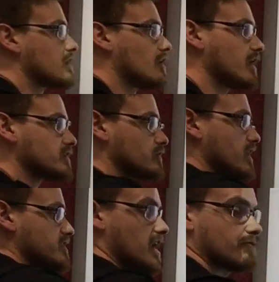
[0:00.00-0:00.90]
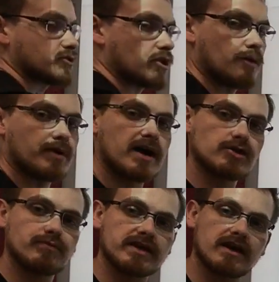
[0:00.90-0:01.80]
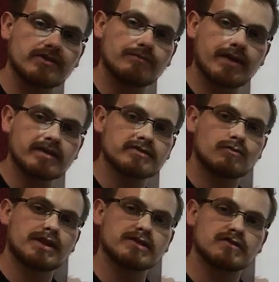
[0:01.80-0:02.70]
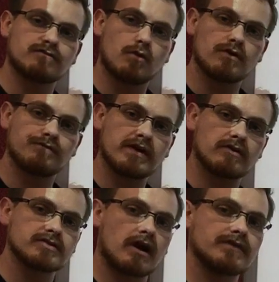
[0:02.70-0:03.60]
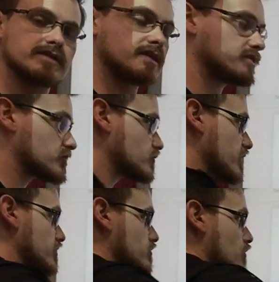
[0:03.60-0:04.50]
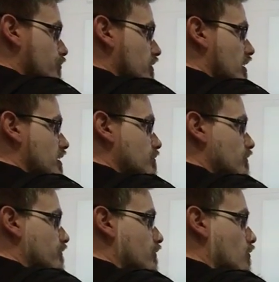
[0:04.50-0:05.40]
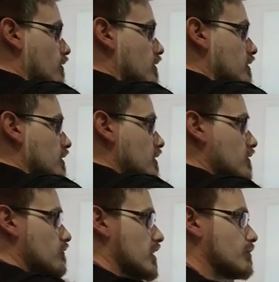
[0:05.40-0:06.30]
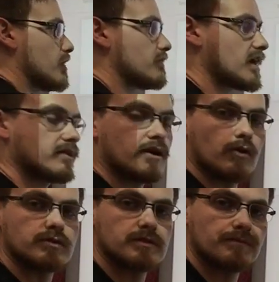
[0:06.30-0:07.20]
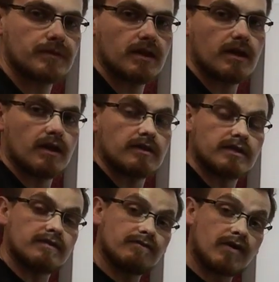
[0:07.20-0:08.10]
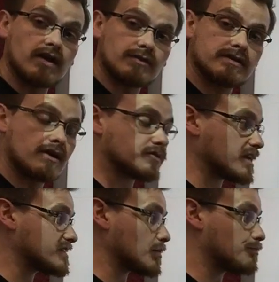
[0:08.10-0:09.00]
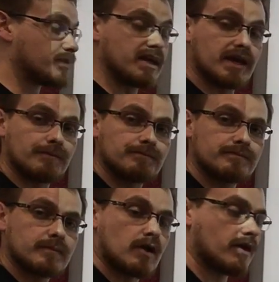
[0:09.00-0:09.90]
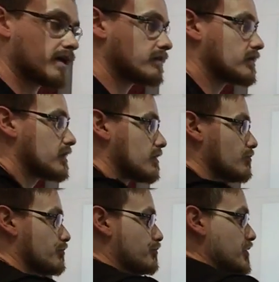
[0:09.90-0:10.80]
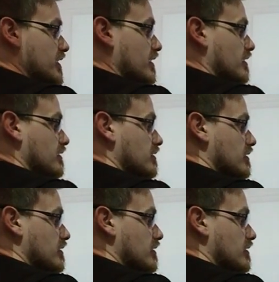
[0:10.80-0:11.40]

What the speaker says: All right, so that's F sharp. How do you play that on the bass? Well, that's 4 fingers on the D string. So we'll put a number 4 right above that note. The following note is a B. All right, B.